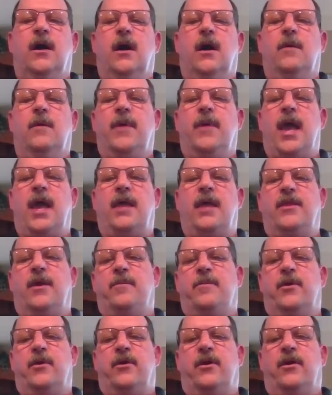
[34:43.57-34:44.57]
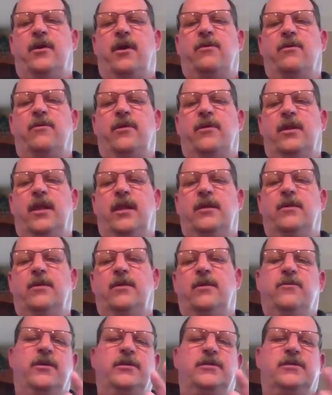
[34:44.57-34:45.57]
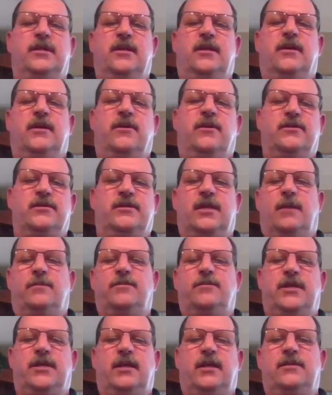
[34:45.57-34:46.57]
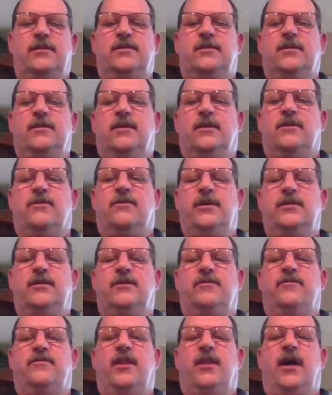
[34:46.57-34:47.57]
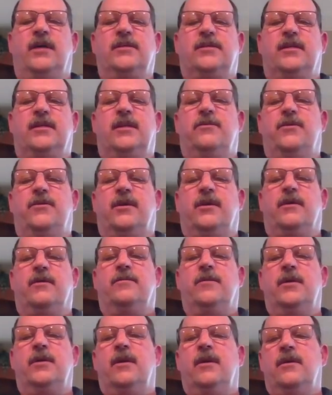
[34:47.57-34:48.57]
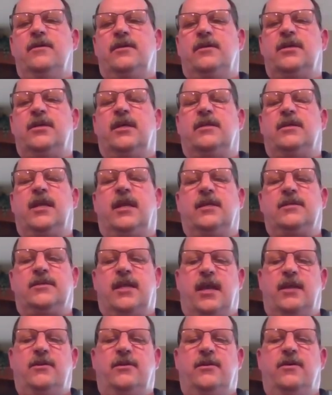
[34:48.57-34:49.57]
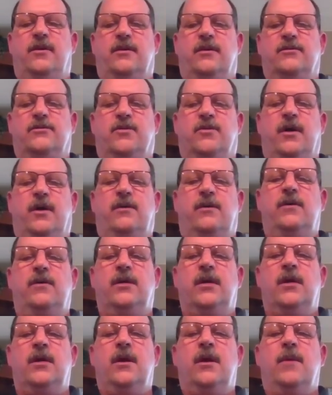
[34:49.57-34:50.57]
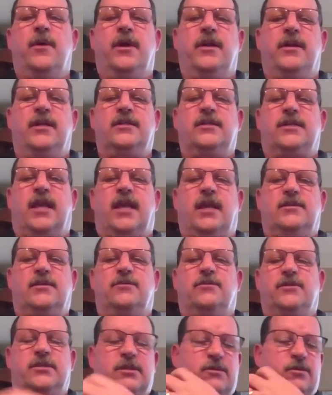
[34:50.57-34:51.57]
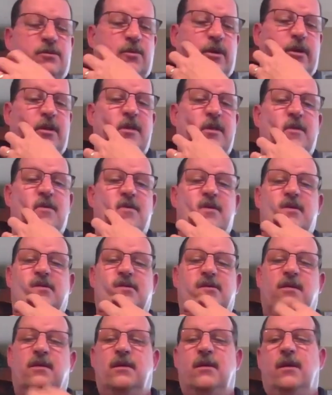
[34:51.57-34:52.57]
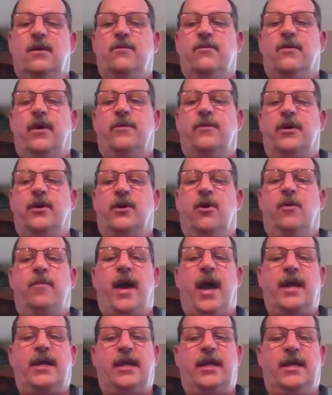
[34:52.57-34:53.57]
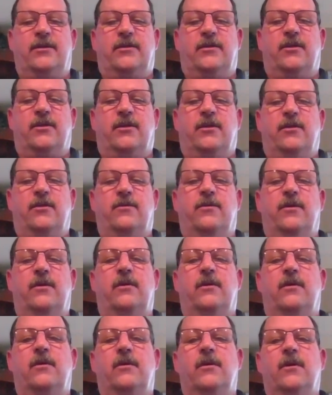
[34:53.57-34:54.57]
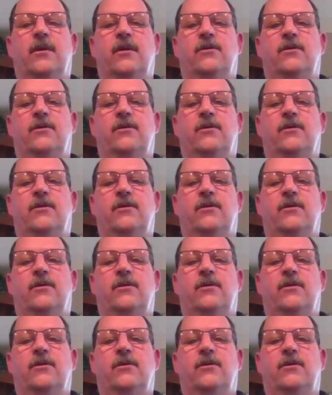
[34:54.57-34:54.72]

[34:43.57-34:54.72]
Had there been another one leaking, we would have seen another step change increase in velocity, and we could have tested that unit as well. But in this case, it was just one of the units. We're able to go back into the unit,